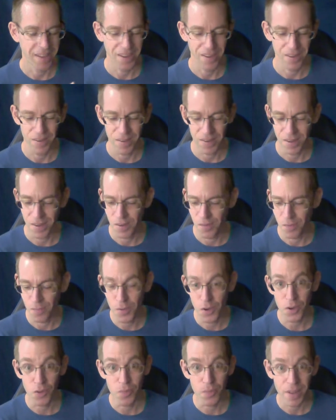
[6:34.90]
of, of
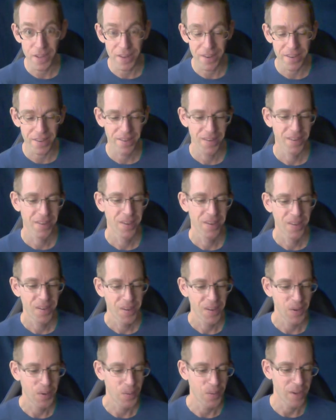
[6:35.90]
movement
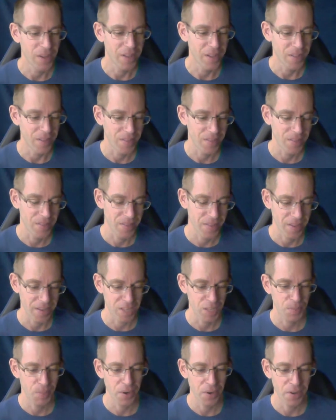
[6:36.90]
with
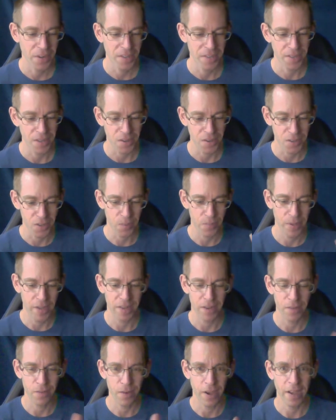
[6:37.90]
experience also
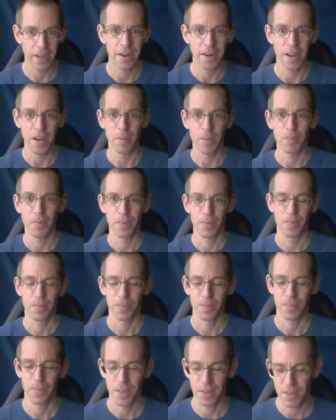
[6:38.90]
being divided up
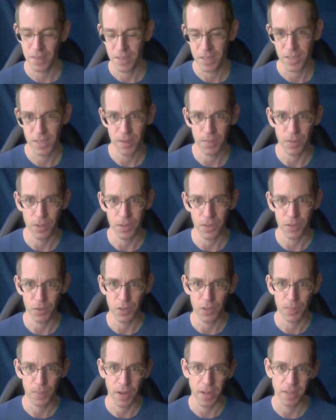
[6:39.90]
in this stimulus
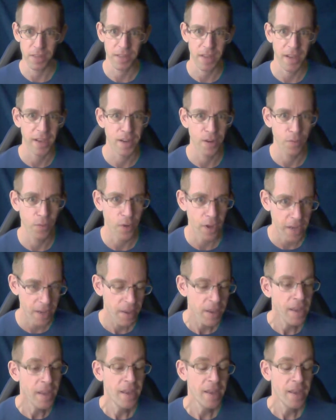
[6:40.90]
response kind of way.